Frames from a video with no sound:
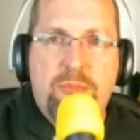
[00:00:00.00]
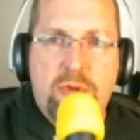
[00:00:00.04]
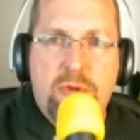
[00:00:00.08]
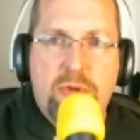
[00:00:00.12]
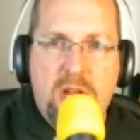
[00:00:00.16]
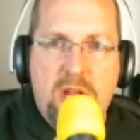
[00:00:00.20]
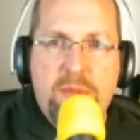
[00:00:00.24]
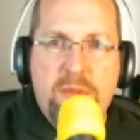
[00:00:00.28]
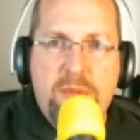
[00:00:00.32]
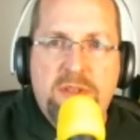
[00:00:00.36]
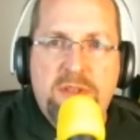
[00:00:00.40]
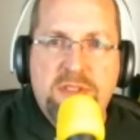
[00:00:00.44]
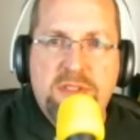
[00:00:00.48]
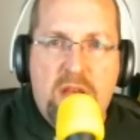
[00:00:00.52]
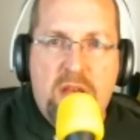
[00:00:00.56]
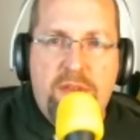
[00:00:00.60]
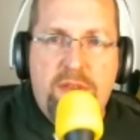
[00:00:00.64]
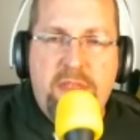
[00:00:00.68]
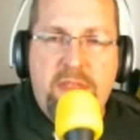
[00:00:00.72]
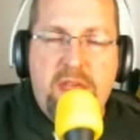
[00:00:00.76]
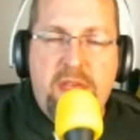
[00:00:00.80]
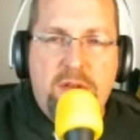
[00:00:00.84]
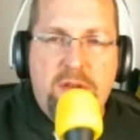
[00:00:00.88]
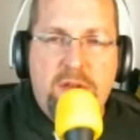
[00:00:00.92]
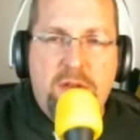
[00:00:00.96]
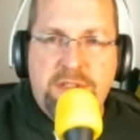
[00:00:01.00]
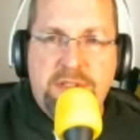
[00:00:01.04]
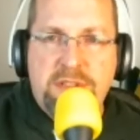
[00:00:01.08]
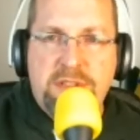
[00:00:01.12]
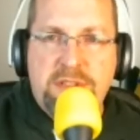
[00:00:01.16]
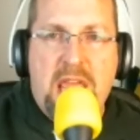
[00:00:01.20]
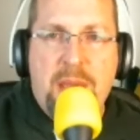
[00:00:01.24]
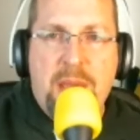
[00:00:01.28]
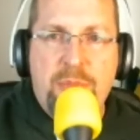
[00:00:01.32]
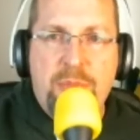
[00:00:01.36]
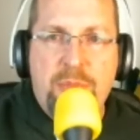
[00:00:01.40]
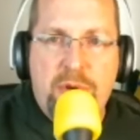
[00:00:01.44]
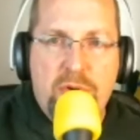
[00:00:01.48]
premise how they all just
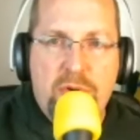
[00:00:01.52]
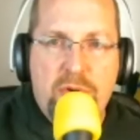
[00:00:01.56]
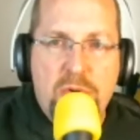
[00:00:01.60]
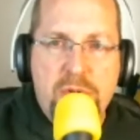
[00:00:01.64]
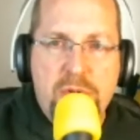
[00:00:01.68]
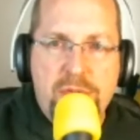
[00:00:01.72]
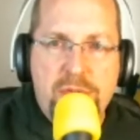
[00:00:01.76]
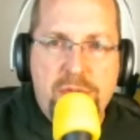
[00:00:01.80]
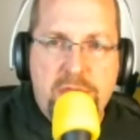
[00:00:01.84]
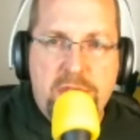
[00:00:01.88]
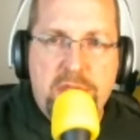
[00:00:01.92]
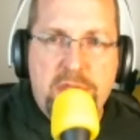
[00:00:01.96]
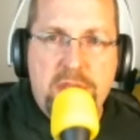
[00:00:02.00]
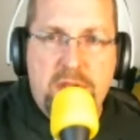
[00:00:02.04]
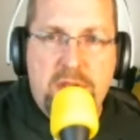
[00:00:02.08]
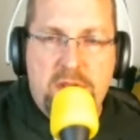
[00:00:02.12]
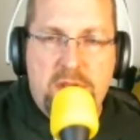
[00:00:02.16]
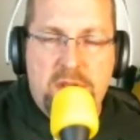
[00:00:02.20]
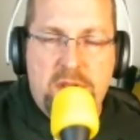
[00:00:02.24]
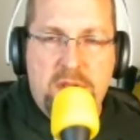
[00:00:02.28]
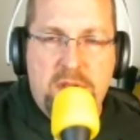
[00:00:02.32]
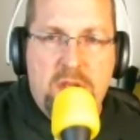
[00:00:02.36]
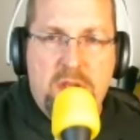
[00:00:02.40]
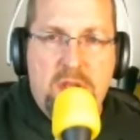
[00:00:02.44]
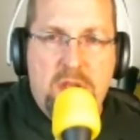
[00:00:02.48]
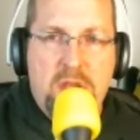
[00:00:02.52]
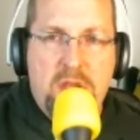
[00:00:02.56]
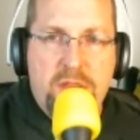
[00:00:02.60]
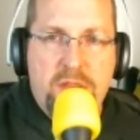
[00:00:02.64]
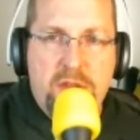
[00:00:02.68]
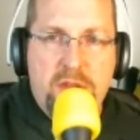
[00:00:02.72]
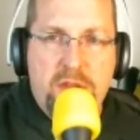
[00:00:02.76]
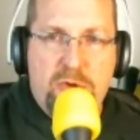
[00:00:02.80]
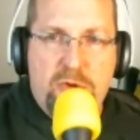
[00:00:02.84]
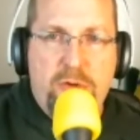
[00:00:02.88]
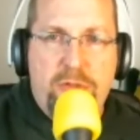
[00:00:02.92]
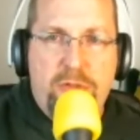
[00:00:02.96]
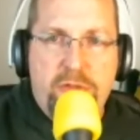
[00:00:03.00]
came to Earth and the
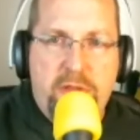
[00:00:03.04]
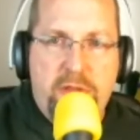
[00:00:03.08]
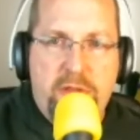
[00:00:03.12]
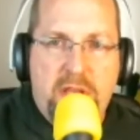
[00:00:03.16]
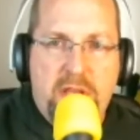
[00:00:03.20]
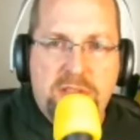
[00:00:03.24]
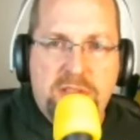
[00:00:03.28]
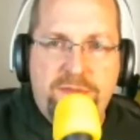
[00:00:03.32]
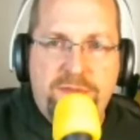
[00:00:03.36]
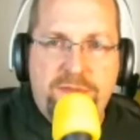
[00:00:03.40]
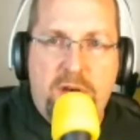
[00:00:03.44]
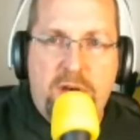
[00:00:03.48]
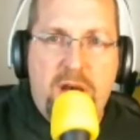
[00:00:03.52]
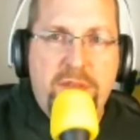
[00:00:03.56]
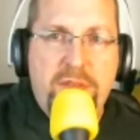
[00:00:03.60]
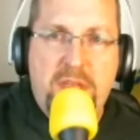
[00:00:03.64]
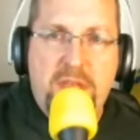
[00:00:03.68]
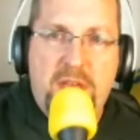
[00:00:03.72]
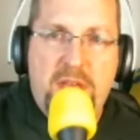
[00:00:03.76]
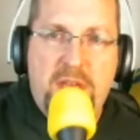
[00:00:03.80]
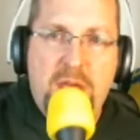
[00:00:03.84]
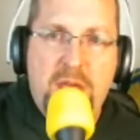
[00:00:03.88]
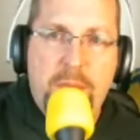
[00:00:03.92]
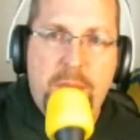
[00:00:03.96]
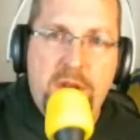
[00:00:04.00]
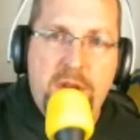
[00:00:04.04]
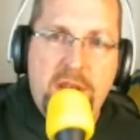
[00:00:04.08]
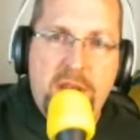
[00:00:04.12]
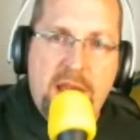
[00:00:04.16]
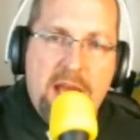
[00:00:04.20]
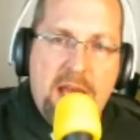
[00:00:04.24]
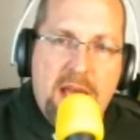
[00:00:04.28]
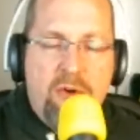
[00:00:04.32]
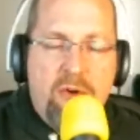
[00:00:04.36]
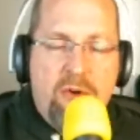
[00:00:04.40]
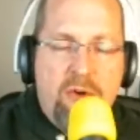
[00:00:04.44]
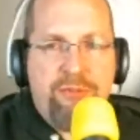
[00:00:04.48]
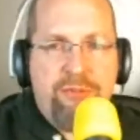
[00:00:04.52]
the Earthlings fought them, and
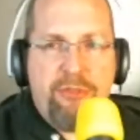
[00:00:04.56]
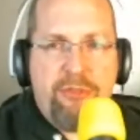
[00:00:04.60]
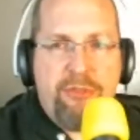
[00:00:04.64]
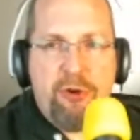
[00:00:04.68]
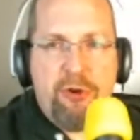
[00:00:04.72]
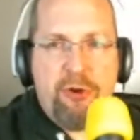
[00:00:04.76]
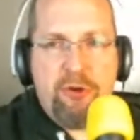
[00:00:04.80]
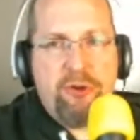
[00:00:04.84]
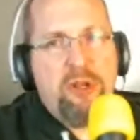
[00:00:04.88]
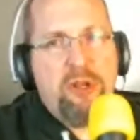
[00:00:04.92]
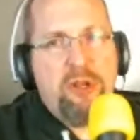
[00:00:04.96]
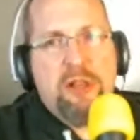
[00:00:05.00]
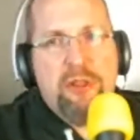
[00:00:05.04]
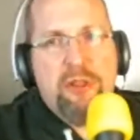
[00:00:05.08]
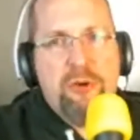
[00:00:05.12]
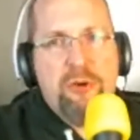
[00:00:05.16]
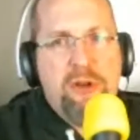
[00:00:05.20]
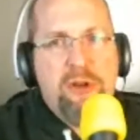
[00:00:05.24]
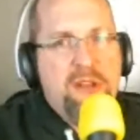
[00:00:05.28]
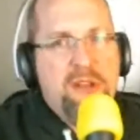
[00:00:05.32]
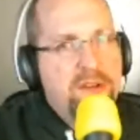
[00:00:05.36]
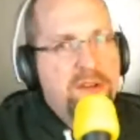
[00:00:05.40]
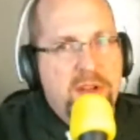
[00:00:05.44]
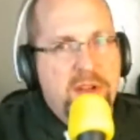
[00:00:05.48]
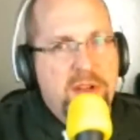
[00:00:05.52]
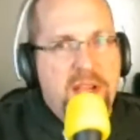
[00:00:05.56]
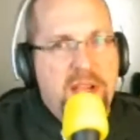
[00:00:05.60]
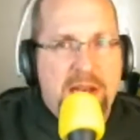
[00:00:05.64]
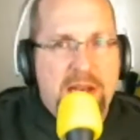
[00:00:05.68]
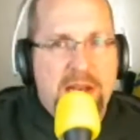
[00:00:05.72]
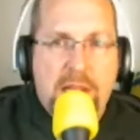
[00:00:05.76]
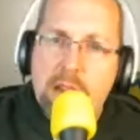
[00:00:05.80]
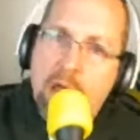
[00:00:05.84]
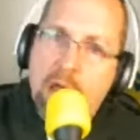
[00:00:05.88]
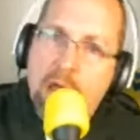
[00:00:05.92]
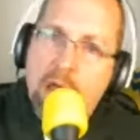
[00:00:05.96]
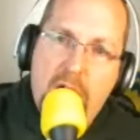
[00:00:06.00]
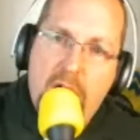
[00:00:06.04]
now they're learning to get
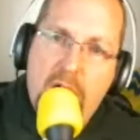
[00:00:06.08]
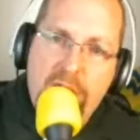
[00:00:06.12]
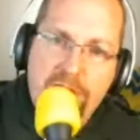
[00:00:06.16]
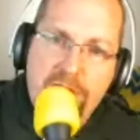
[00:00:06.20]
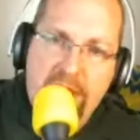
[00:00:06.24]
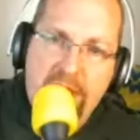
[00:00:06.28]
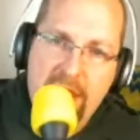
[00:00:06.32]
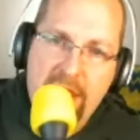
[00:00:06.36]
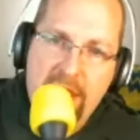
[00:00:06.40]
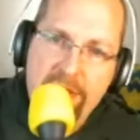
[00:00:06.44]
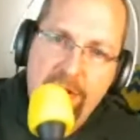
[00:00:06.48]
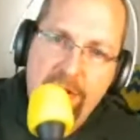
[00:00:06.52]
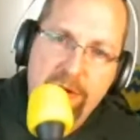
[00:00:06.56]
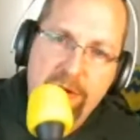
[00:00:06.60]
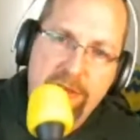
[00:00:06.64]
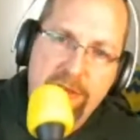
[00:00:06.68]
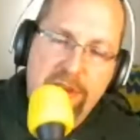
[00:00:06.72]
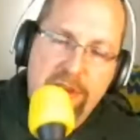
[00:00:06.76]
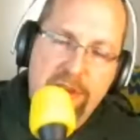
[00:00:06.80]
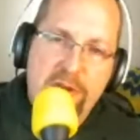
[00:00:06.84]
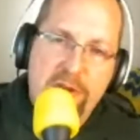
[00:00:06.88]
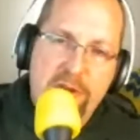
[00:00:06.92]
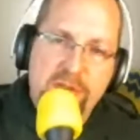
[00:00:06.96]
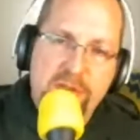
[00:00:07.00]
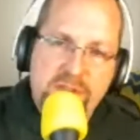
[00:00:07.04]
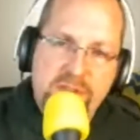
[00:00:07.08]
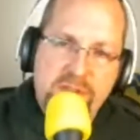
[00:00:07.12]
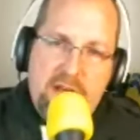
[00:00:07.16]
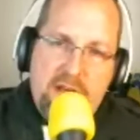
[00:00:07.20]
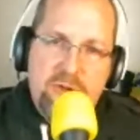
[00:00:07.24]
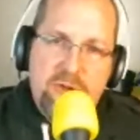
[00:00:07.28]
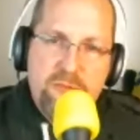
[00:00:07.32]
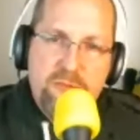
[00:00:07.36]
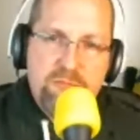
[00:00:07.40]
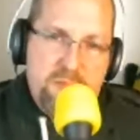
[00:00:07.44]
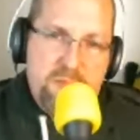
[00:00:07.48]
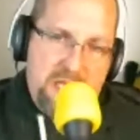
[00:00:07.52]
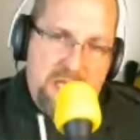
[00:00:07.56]
along together. And then there's
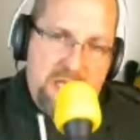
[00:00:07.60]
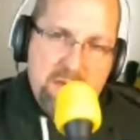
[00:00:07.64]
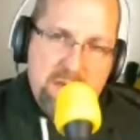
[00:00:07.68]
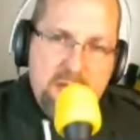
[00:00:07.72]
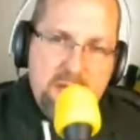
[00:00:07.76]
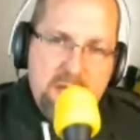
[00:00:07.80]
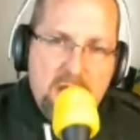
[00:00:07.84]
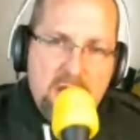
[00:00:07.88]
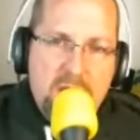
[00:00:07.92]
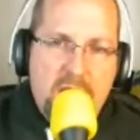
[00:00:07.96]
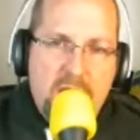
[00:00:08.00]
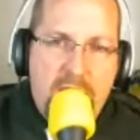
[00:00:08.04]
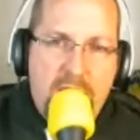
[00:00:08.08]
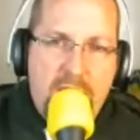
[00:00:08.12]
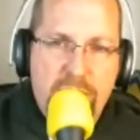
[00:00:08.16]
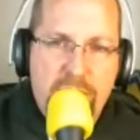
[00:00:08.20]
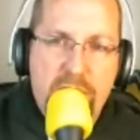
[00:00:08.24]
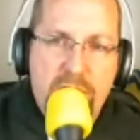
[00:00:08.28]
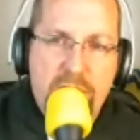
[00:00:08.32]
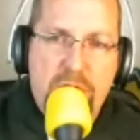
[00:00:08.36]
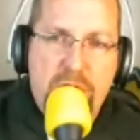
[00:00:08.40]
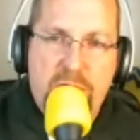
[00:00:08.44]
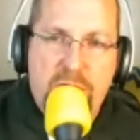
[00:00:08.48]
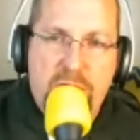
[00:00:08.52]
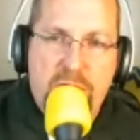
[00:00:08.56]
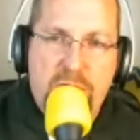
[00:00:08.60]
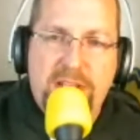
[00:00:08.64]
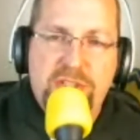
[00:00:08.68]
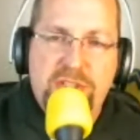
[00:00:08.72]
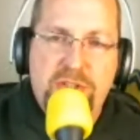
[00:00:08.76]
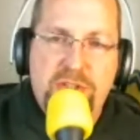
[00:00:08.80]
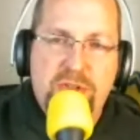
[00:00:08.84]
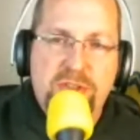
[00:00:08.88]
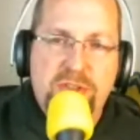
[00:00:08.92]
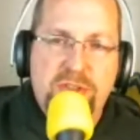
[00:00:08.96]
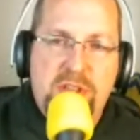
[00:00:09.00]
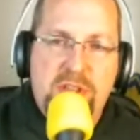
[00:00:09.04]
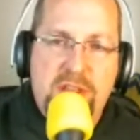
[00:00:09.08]
other pe- other
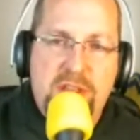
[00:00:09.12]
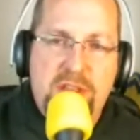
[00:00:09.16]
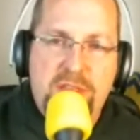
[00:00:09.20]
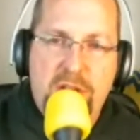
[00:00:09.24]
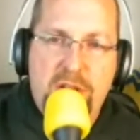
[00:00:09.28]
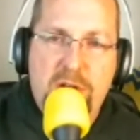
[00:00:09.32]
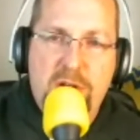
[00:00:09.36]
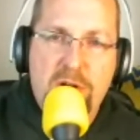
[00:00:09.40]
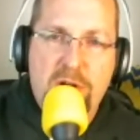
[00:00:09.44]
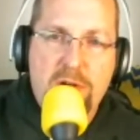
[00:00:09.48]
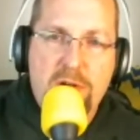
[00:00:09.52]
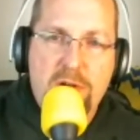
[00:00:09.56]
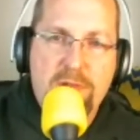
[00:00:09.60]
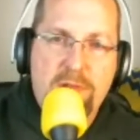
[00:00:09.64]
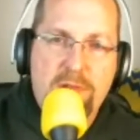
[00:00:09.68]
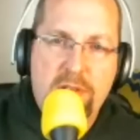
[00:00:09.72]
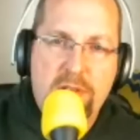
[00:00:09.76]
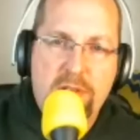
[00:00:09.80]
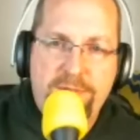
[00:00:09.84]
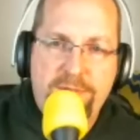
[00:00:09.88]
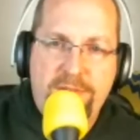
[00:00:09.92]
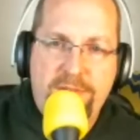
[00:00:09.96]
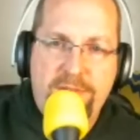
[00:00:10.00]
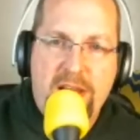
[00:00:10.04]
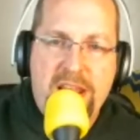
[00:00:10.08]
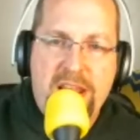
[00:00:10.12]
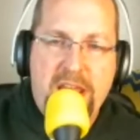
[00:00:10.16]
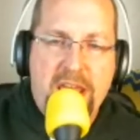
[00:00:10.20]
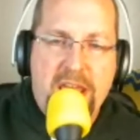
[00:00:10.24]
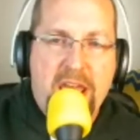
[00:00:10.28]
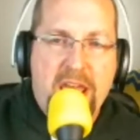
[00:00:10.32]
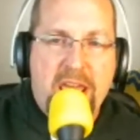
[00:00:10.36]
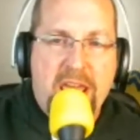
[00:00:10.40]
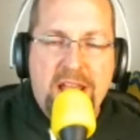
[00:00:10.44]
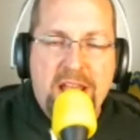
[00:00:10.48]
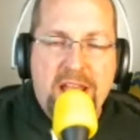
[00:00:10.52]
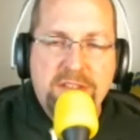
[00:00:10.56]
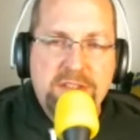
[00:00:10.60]
creatures that they're fighting
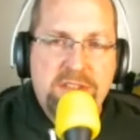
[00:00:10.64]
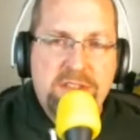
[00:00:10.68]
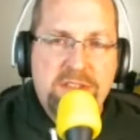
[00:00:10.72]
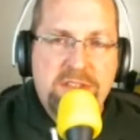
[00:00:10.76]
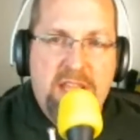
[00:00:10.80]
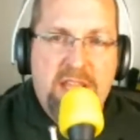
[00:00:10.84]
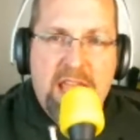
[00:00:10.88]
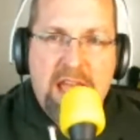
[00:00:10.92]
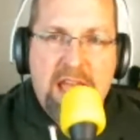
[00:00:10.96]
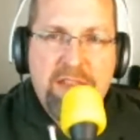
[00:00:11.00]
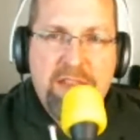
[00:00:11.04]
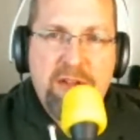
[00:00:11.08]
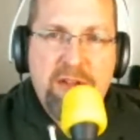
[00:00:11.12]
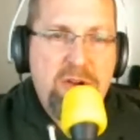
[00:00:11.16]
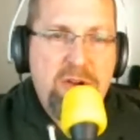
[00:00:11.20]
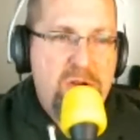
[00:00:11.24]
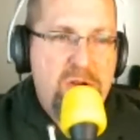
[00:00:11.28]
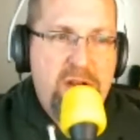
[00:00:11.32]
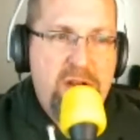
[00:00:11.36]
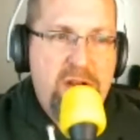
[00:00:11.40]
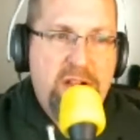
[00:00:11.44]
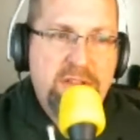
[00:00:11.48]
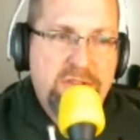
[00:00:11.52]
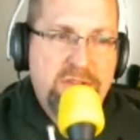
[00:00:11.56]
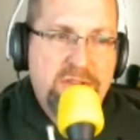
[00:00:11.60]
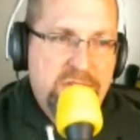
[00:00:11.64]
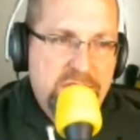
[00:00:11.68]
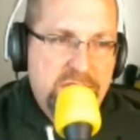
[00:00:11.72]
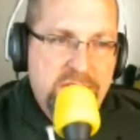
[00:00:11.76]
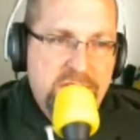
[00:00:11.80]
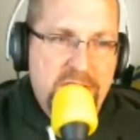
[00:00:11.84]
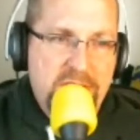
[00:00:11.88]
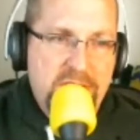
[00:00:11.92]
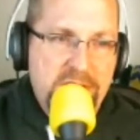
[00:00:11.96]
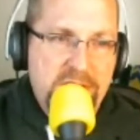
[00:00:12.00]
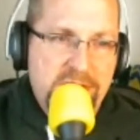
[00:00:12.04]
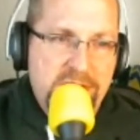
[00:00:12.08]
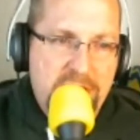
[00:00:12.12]
against together, and it's
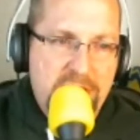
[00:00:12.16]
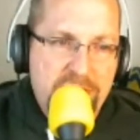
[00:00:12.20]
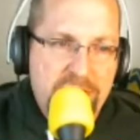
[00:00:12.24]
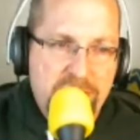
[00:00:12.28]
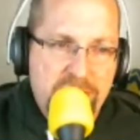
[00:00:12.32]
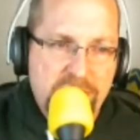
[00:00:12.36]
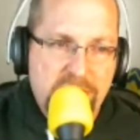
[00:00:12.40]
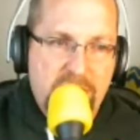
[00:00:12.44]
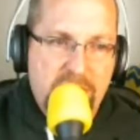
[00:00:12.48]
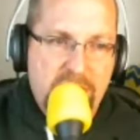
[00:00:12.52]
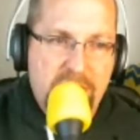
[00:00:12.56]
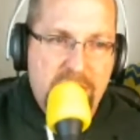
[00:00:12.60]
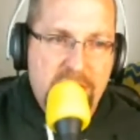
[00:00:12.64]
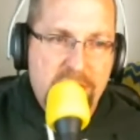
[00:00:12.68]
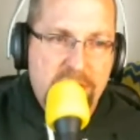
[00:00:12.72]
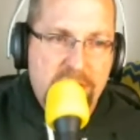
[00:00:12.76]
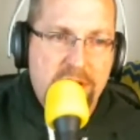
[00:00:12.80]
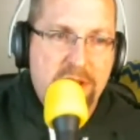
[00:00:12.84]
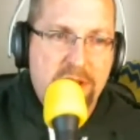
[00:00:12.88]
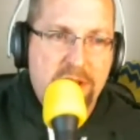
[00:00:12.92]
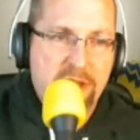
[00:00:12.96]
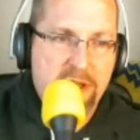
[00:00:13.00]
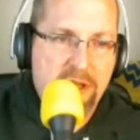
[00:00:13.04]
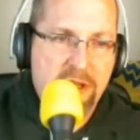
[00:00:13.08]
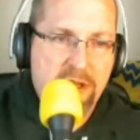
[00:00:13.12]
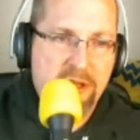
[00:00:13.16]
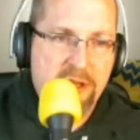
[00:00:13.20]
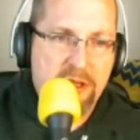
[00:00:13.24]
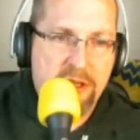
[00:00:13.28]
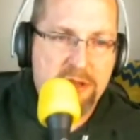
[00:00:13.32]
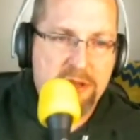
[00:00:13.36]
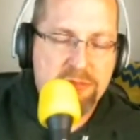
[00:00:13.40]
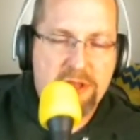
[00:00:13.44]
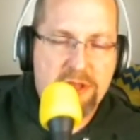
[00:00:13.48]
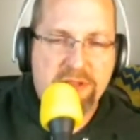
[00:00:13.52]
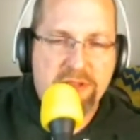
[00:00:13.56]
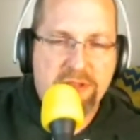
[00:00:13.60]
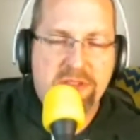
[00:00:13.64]
it's interesting.
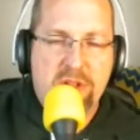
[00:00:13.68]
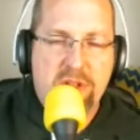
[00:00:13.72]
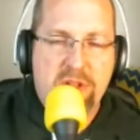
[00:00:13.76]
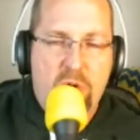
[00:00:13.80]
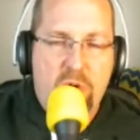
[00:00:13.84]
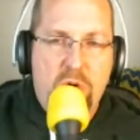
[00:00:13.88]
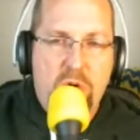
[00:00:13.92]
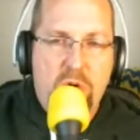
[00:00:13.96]
Plus the whole